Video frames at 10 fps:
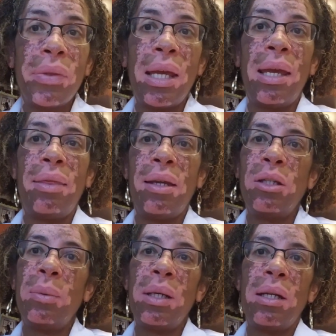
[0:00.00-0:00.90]
And then
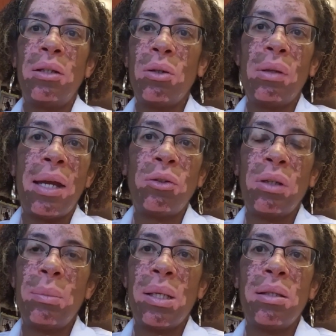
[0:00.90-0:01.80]
you would get in your light
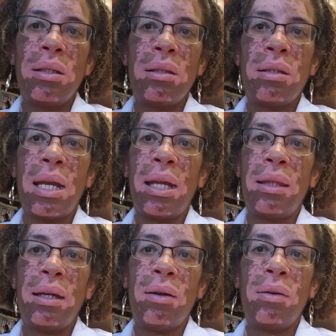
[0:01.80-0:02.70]
treatments and stay in
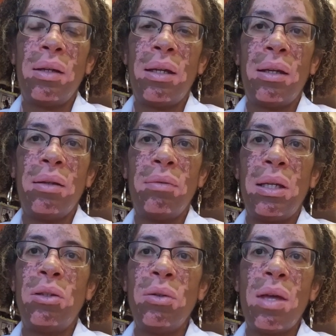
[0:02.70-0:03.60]
there
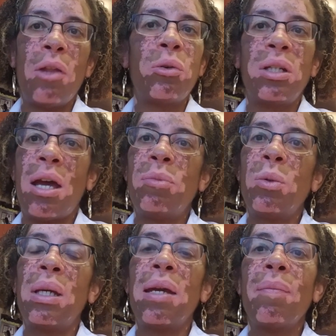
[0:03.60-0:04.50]
and do that 3 times
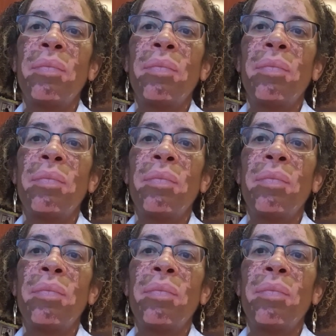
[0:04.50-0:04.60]
a week.